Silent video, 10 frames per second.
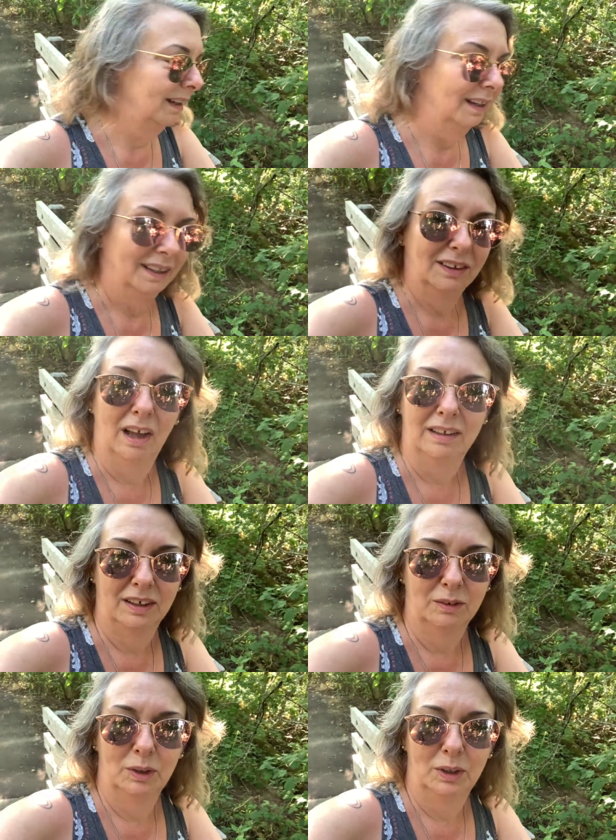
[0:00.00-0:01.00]
It's hot
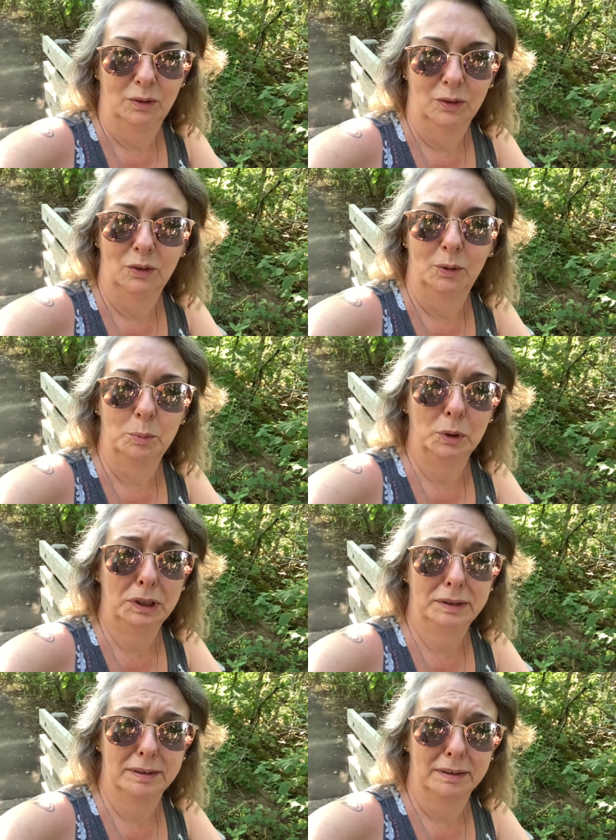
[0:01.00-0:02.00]
down here. There's no
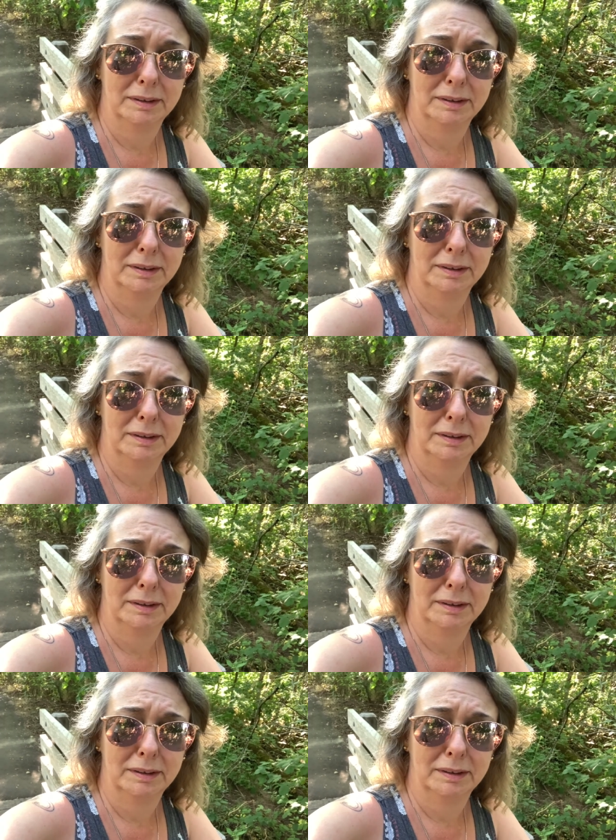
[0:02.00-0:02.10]
breeze.